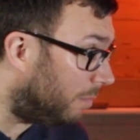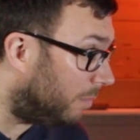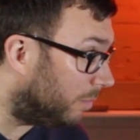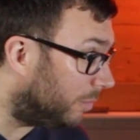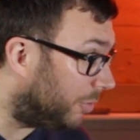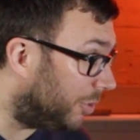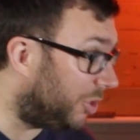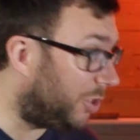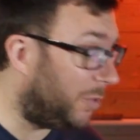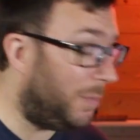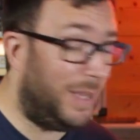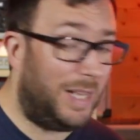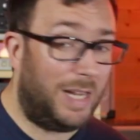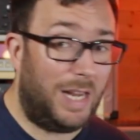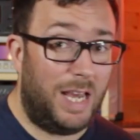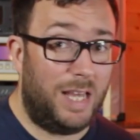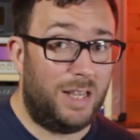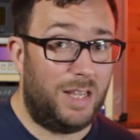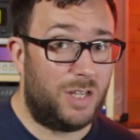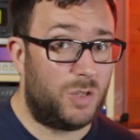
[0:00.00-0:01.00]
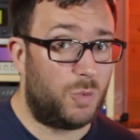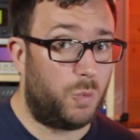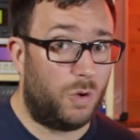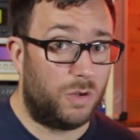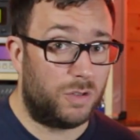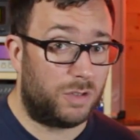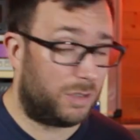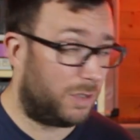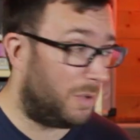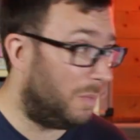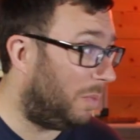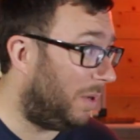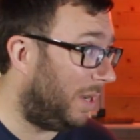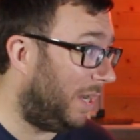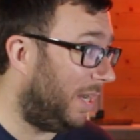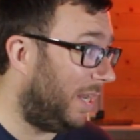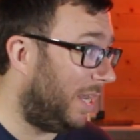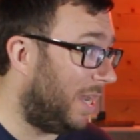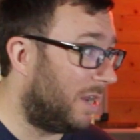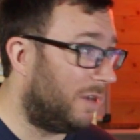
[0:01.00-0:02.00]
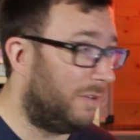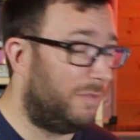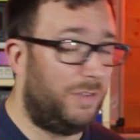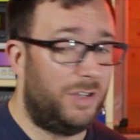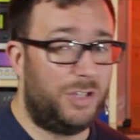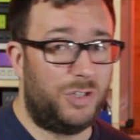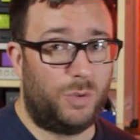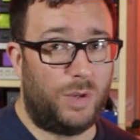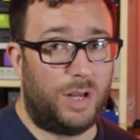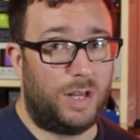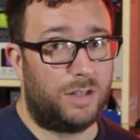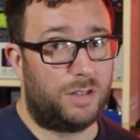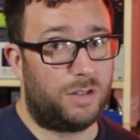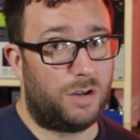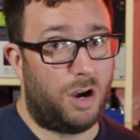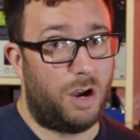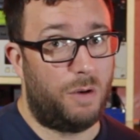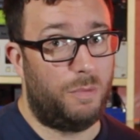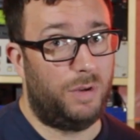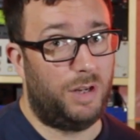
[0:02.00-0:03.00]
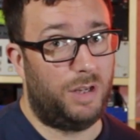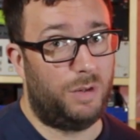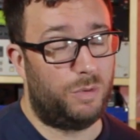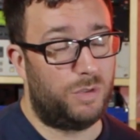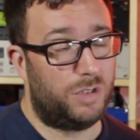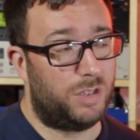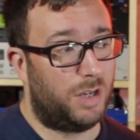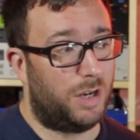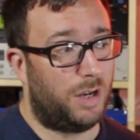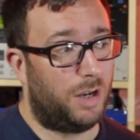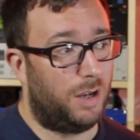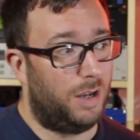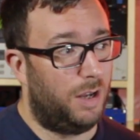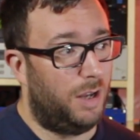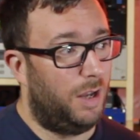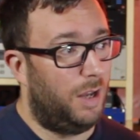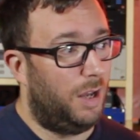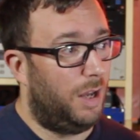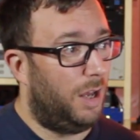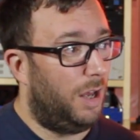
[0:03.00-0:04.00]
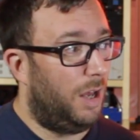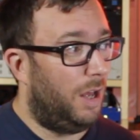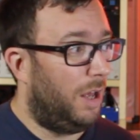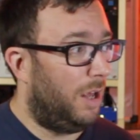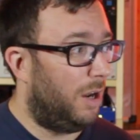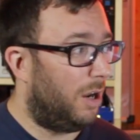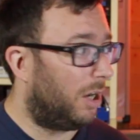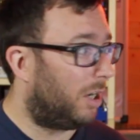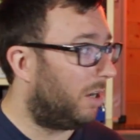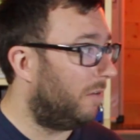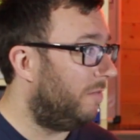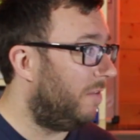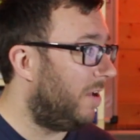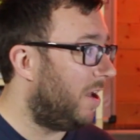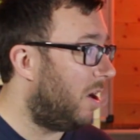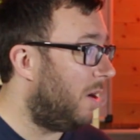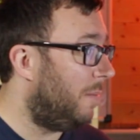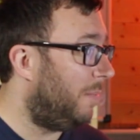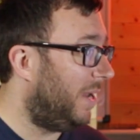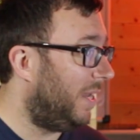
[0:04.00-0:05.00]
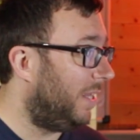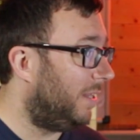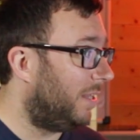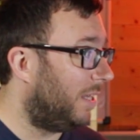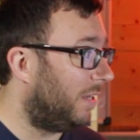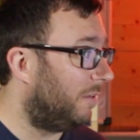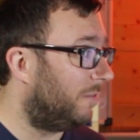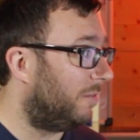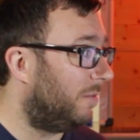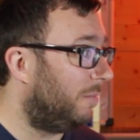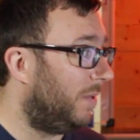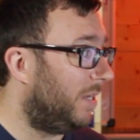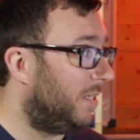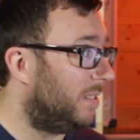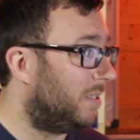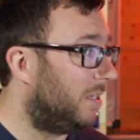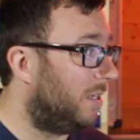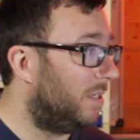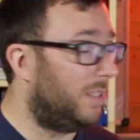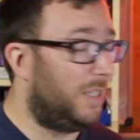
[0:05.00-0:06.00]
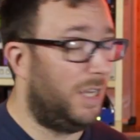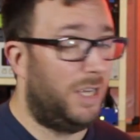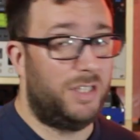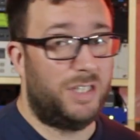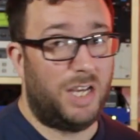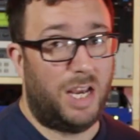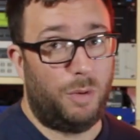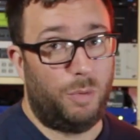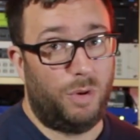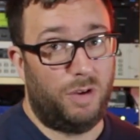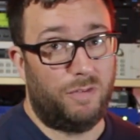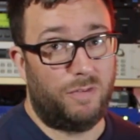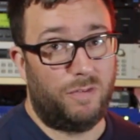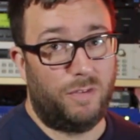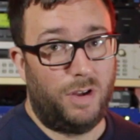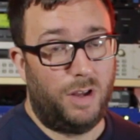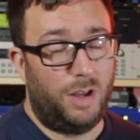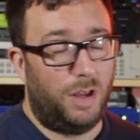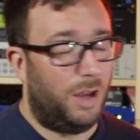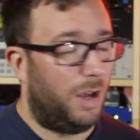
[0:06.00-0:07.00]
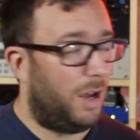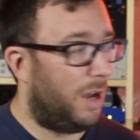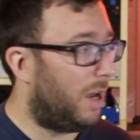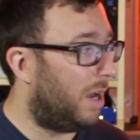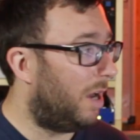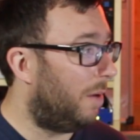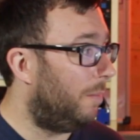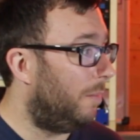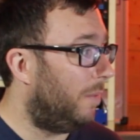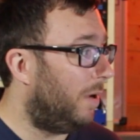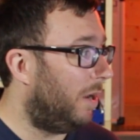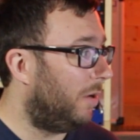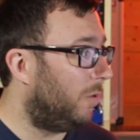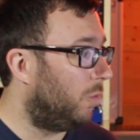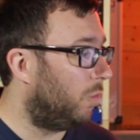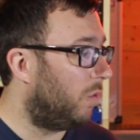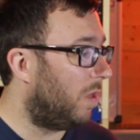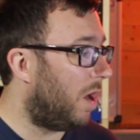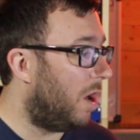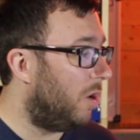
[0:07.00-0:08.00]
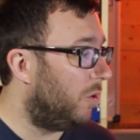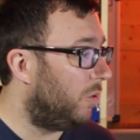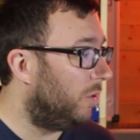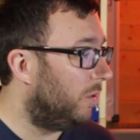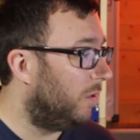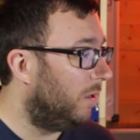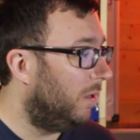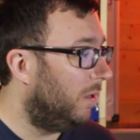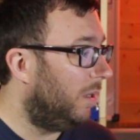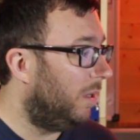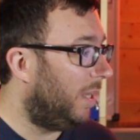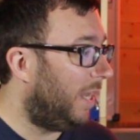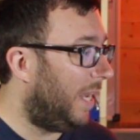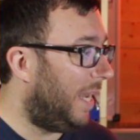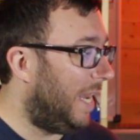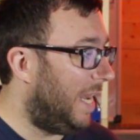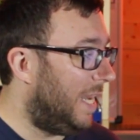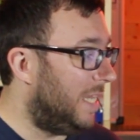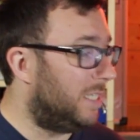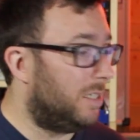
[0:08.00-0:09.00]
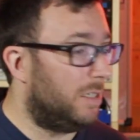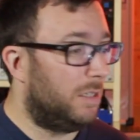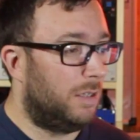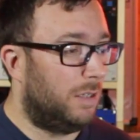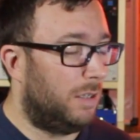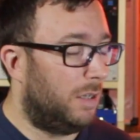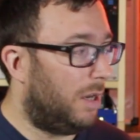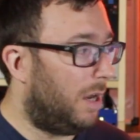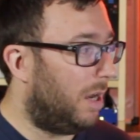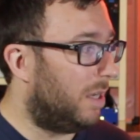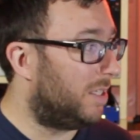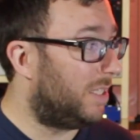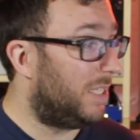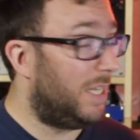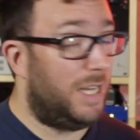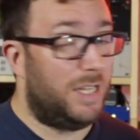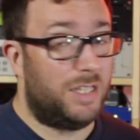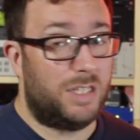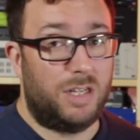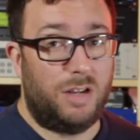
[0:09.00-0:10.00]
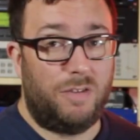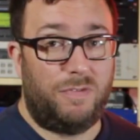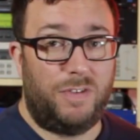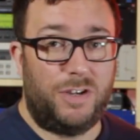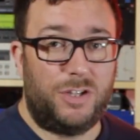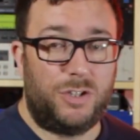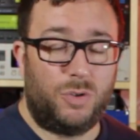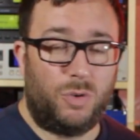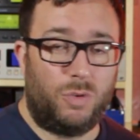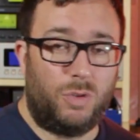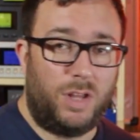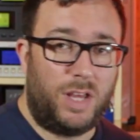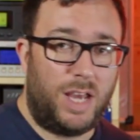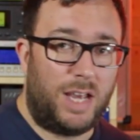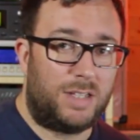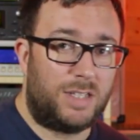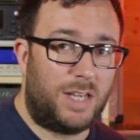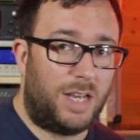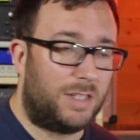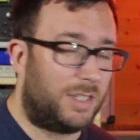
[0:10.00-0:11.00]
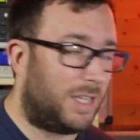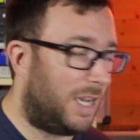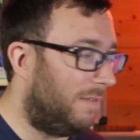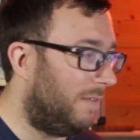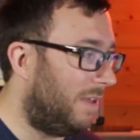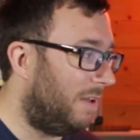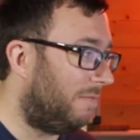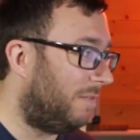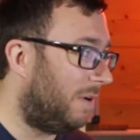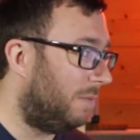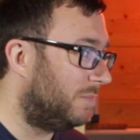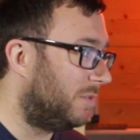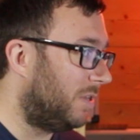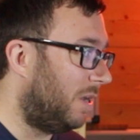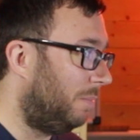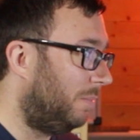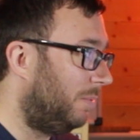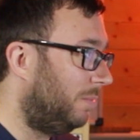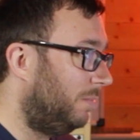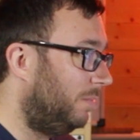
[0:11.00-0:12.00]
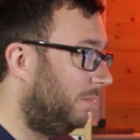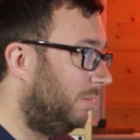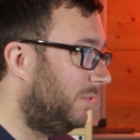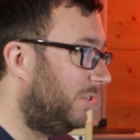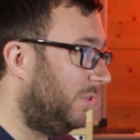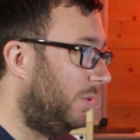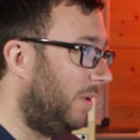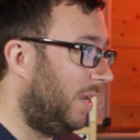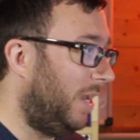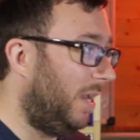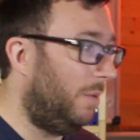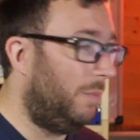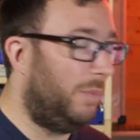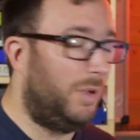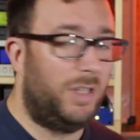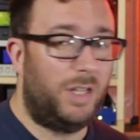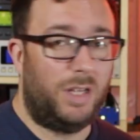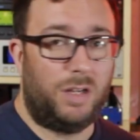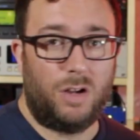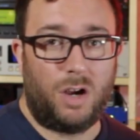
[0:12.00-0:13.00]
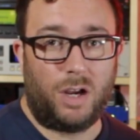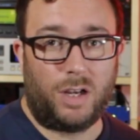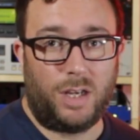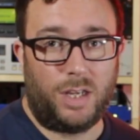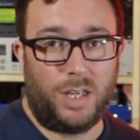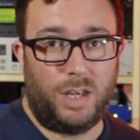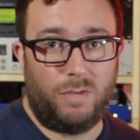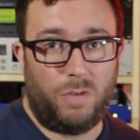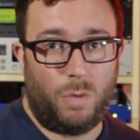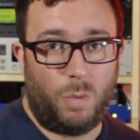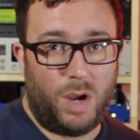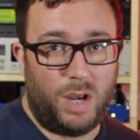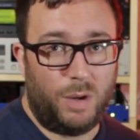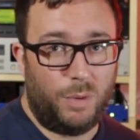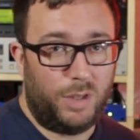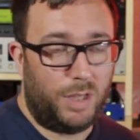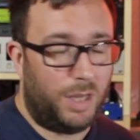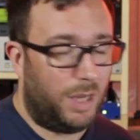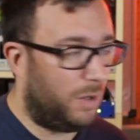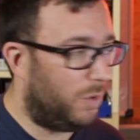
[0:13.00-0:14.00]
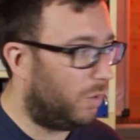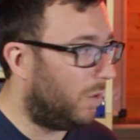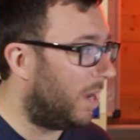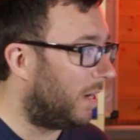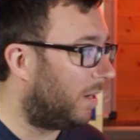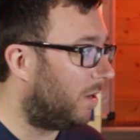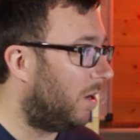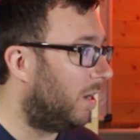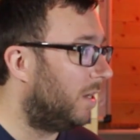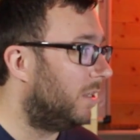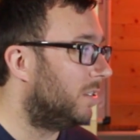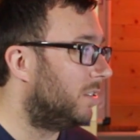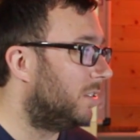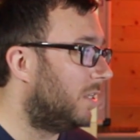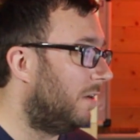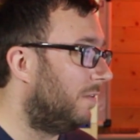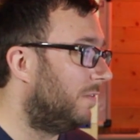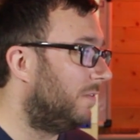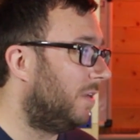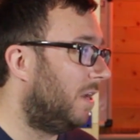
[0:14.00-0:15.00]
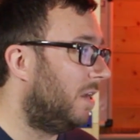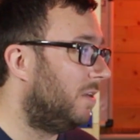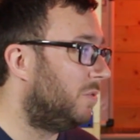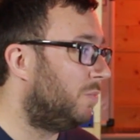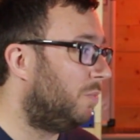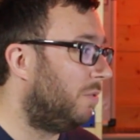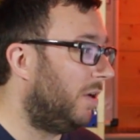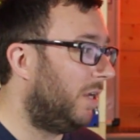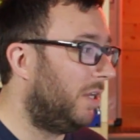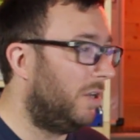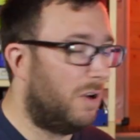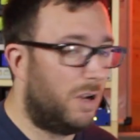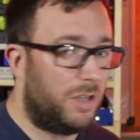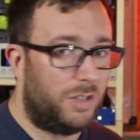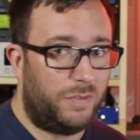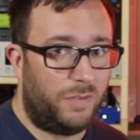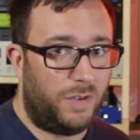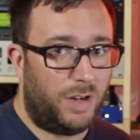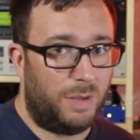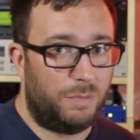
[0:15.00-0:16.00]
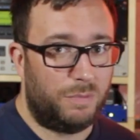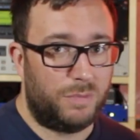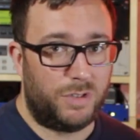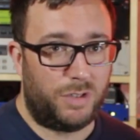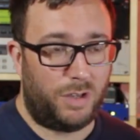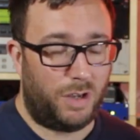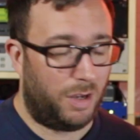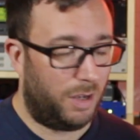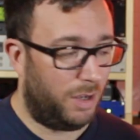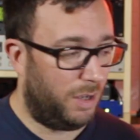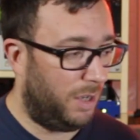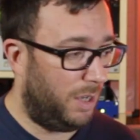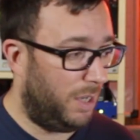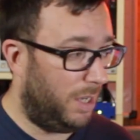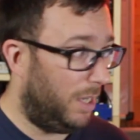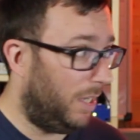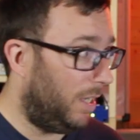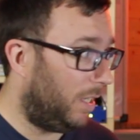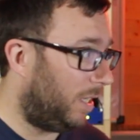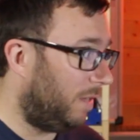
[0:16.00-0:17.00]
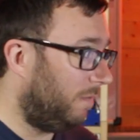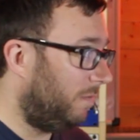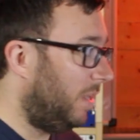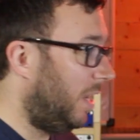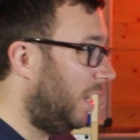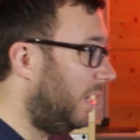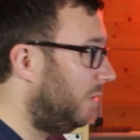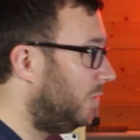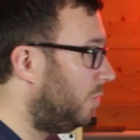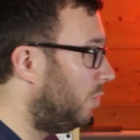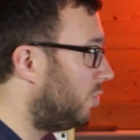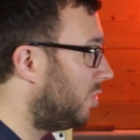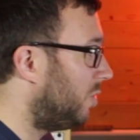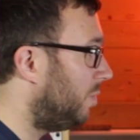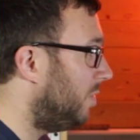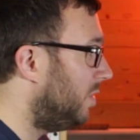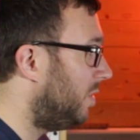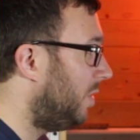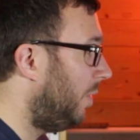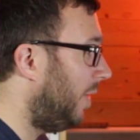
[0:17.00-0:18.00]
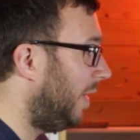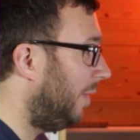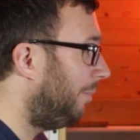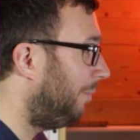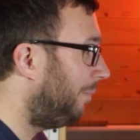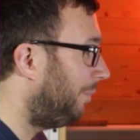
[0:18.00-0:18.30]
Just to be clear, this was completely unofficial at the time, and it was like a VIP thing for me to DJ with, and although it isn't still isn't official, the XX gave their thumbs up to it, and we did like a giveaway with it and all that kind of stuff, so it's pretty nice for them to give their endorsement to it.